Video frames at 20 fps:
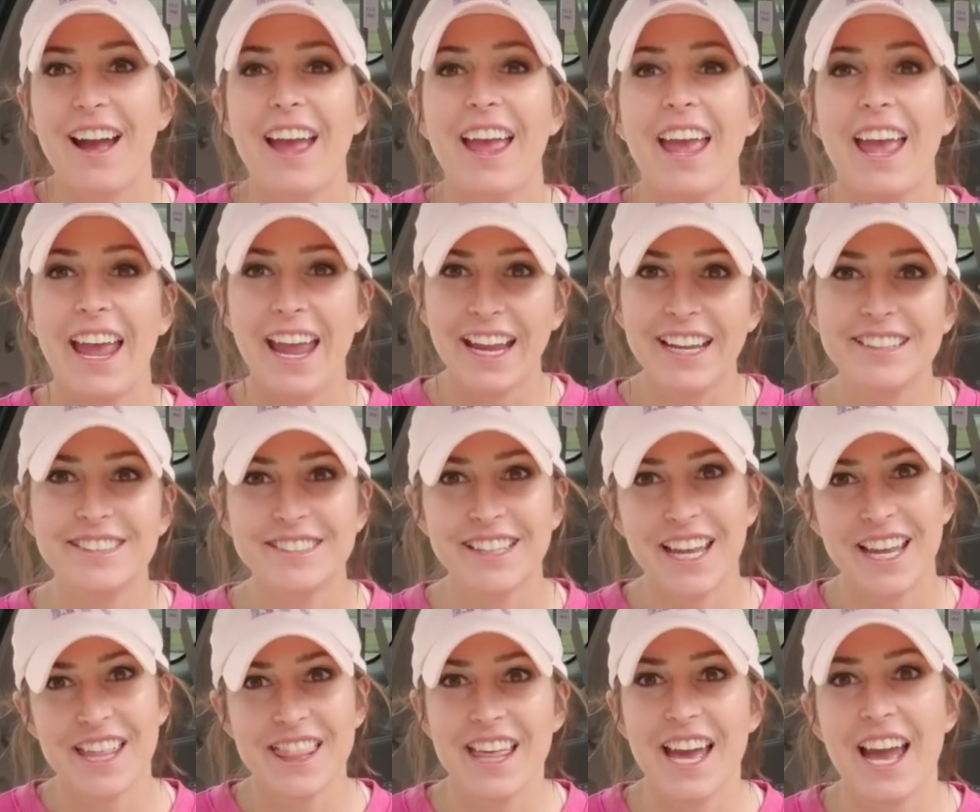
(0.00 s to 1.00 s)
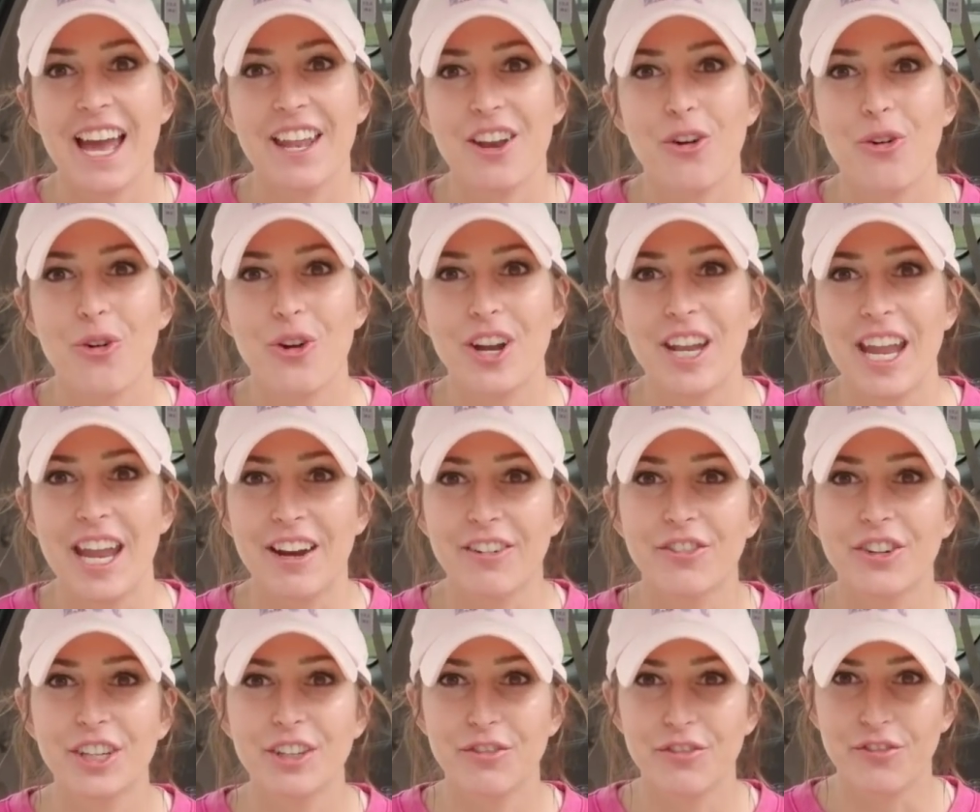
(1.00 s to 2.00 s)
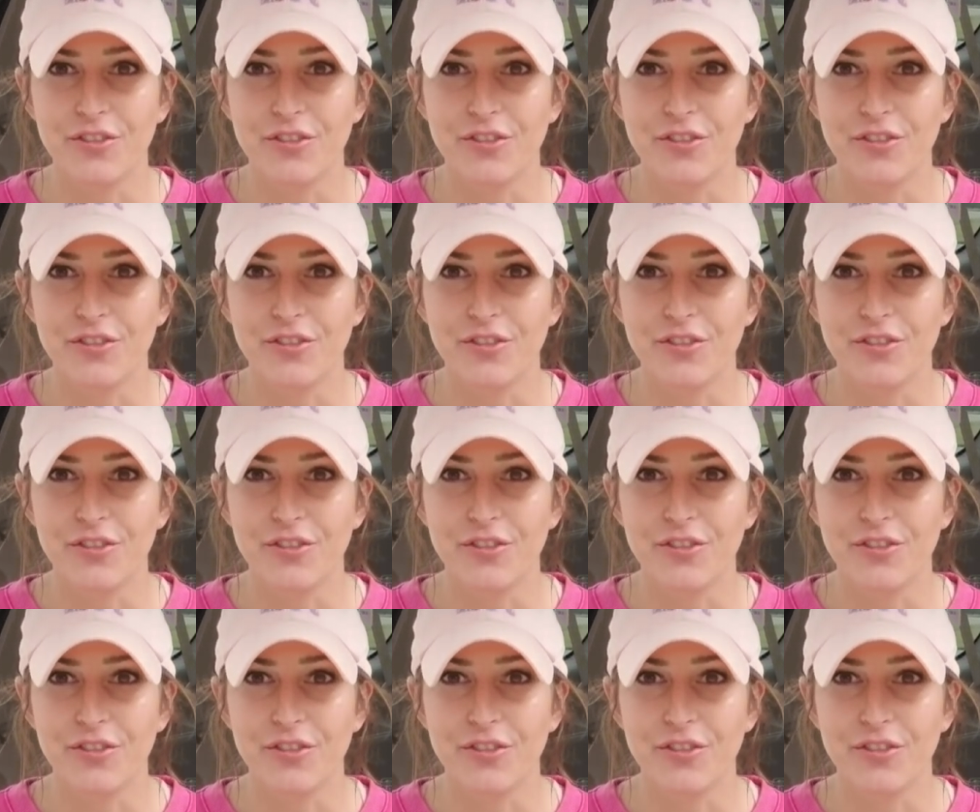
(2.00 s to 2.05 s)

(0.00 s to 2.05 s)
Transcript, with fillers: I hate saying that on every